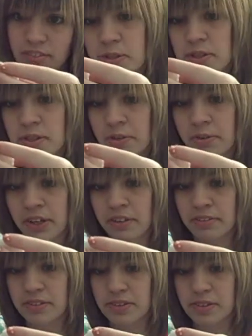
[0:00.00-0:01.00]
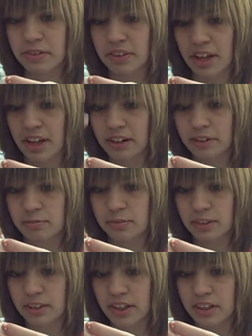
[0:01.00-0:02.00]
Sewing so the head
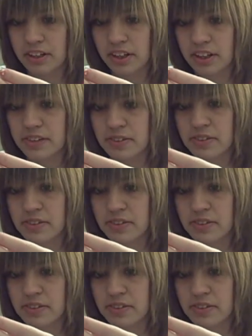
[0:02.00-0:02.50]
completely